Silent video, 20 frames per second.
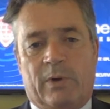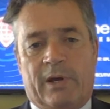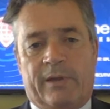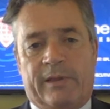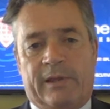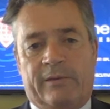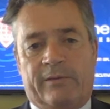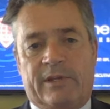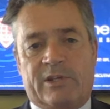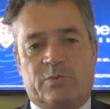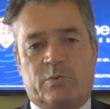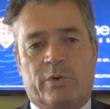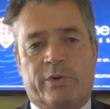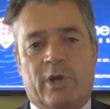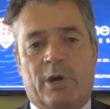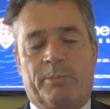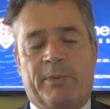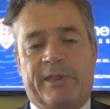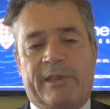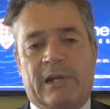I think this will
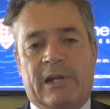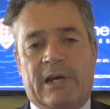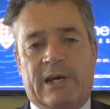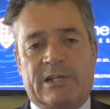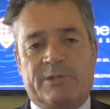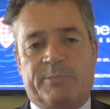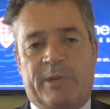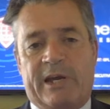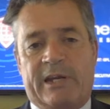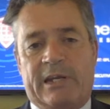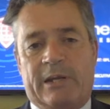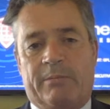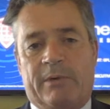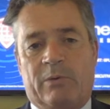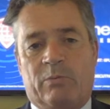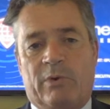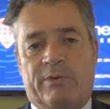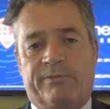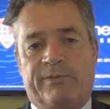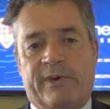not be the last
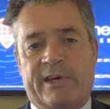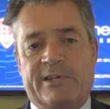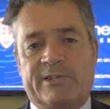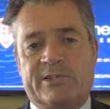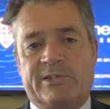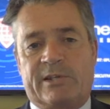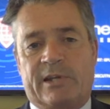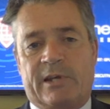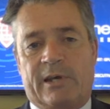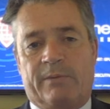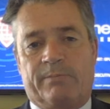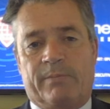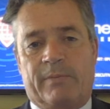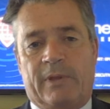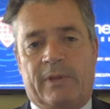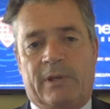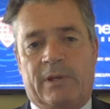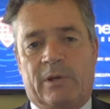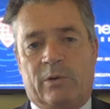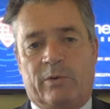pandemic we face. There
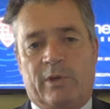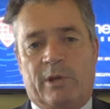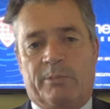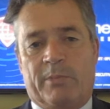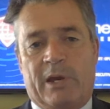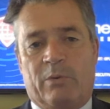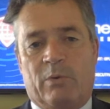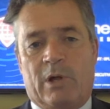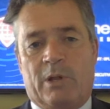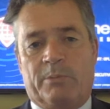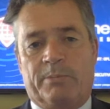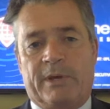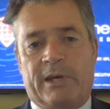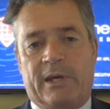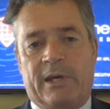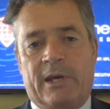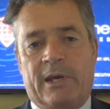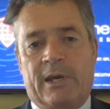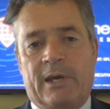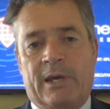may well
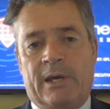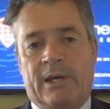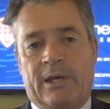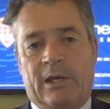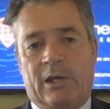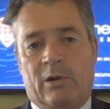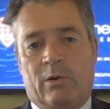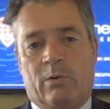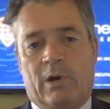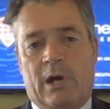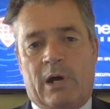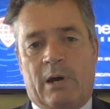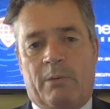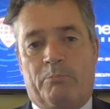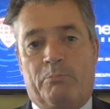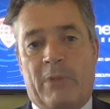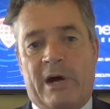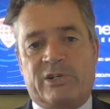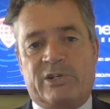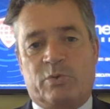be
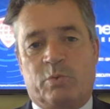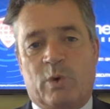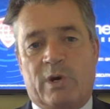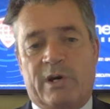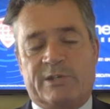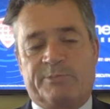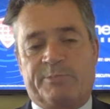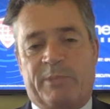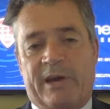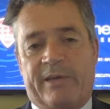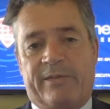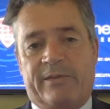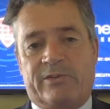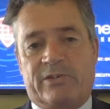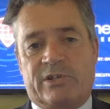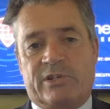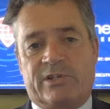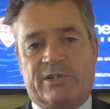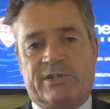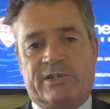much worse
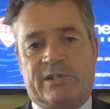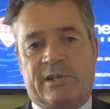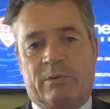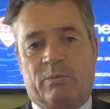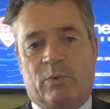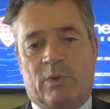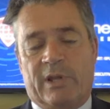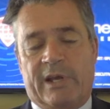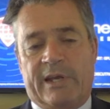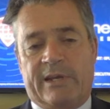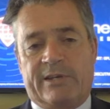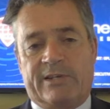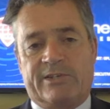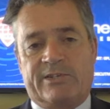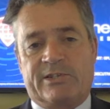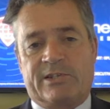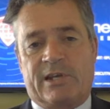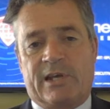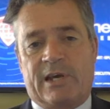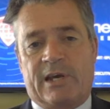pathogens that will hit
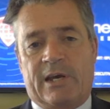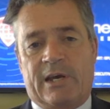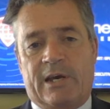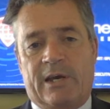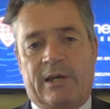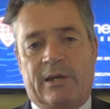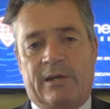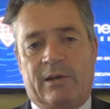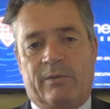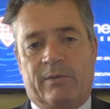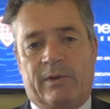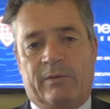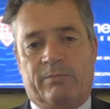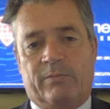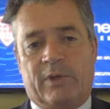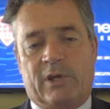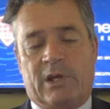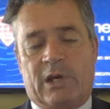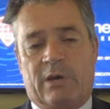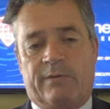us than
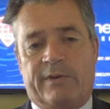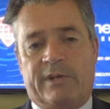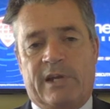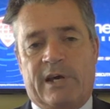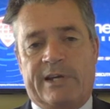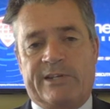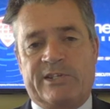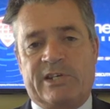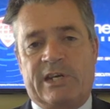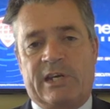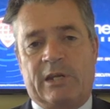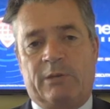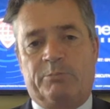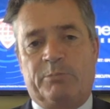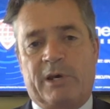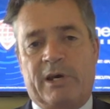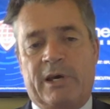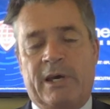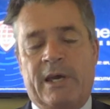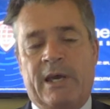COVID-19.
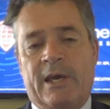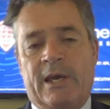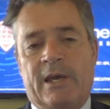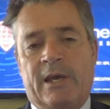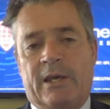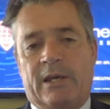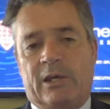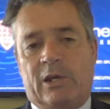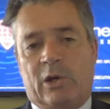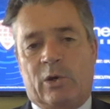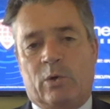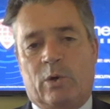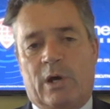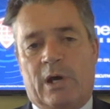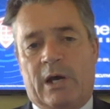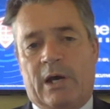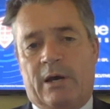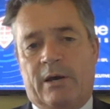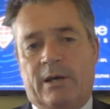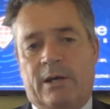But
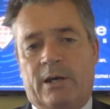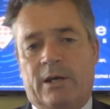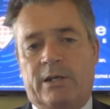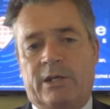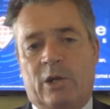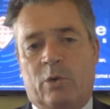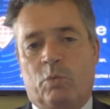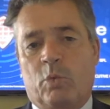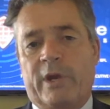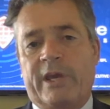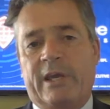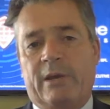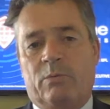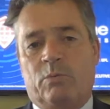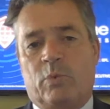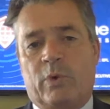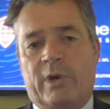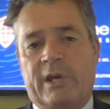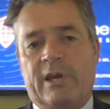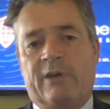
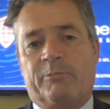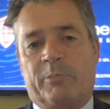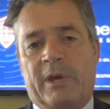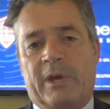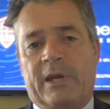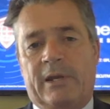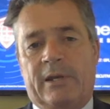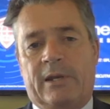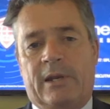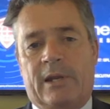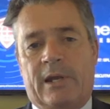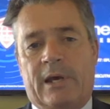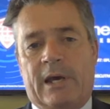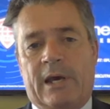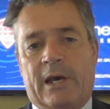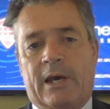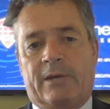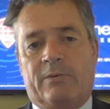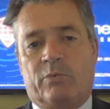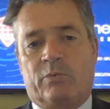we have been
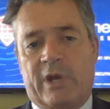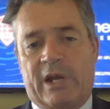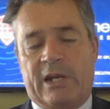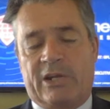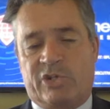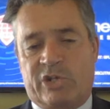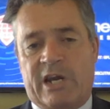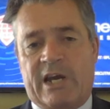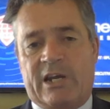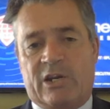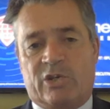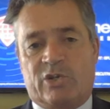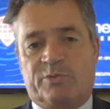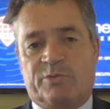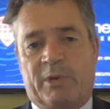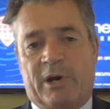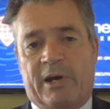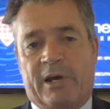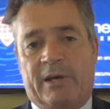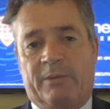really
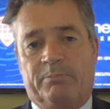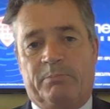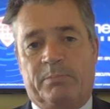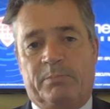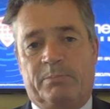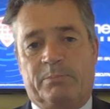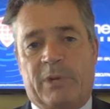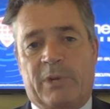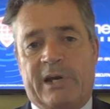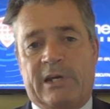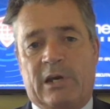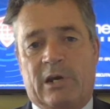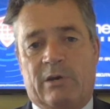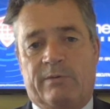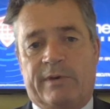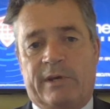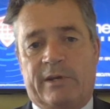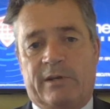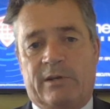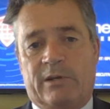challenged by
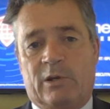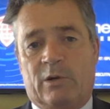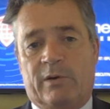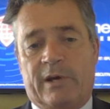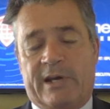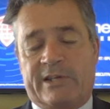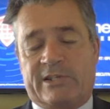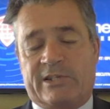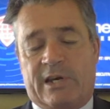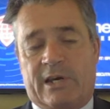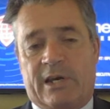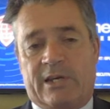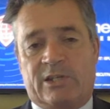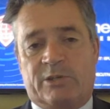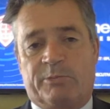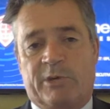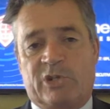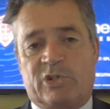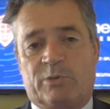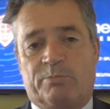COVID. As
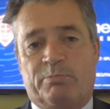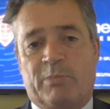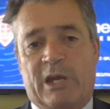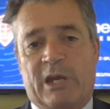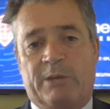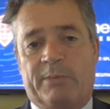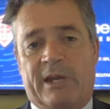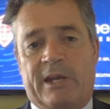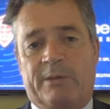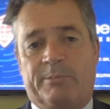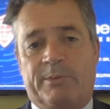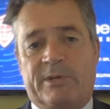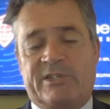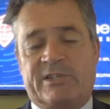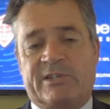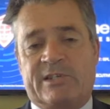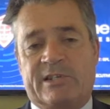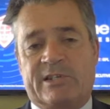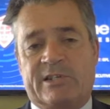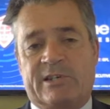I mentioned, many
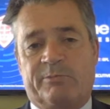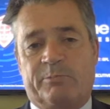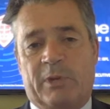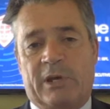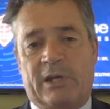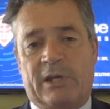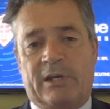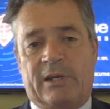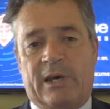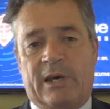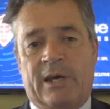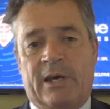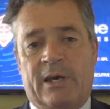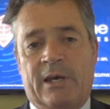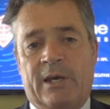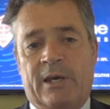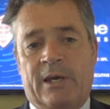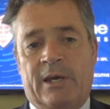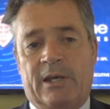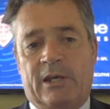businesses have been
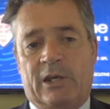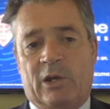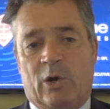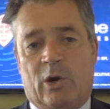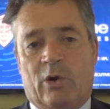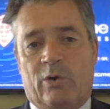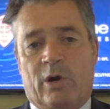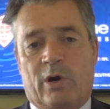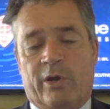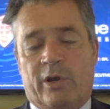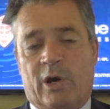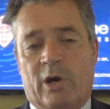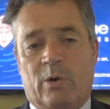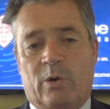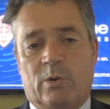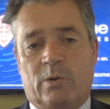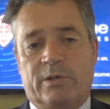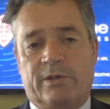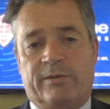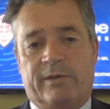are on
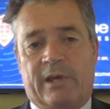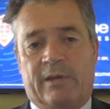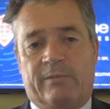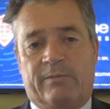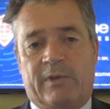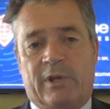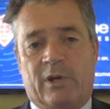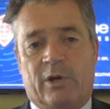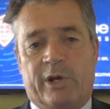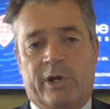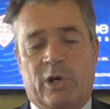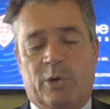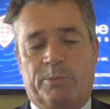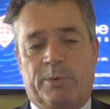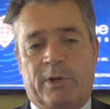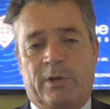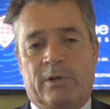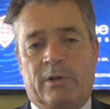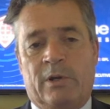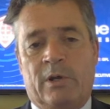hold. They're not
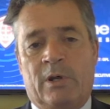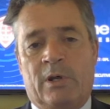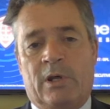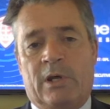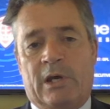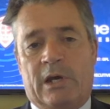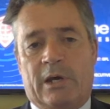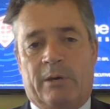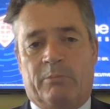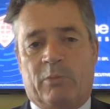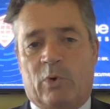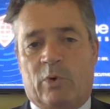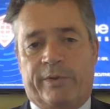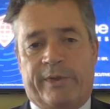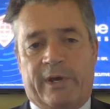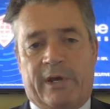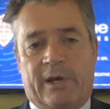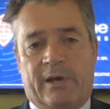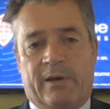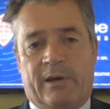open, or
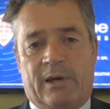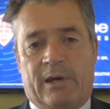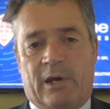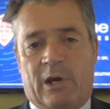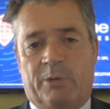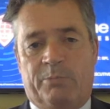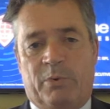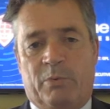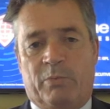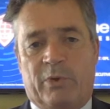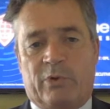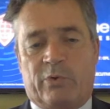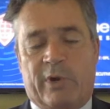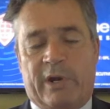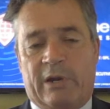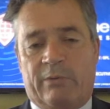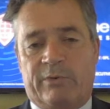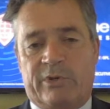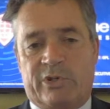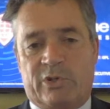they're open with
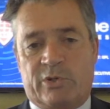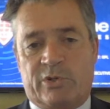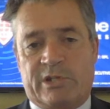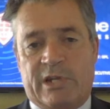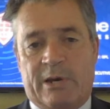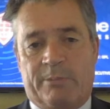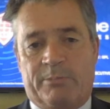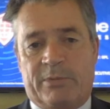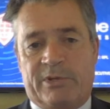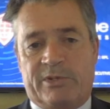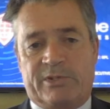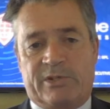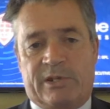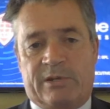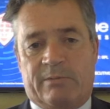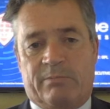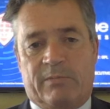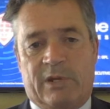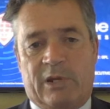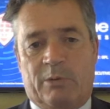greatly reduced numbers,
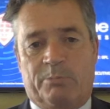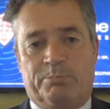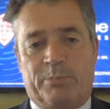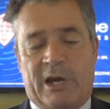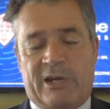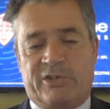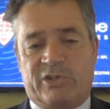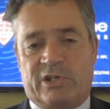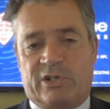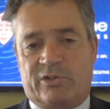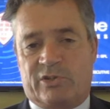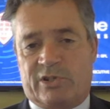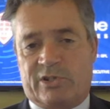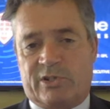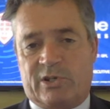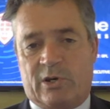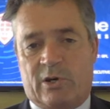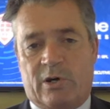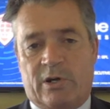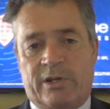and budget
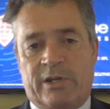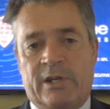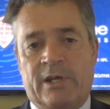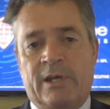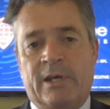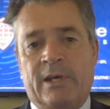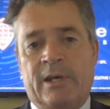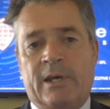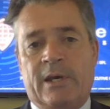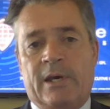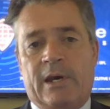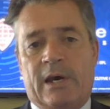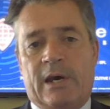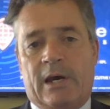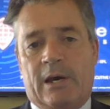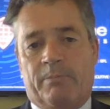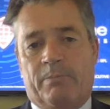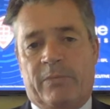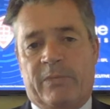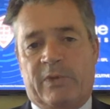just gone.
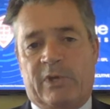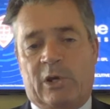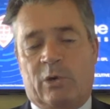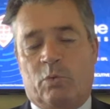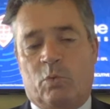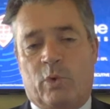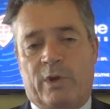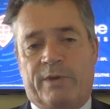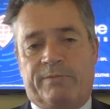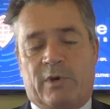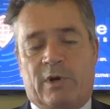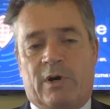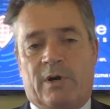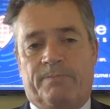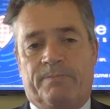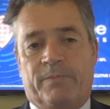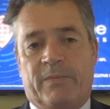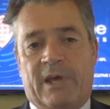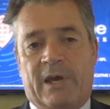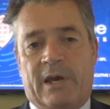We've
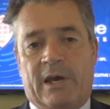got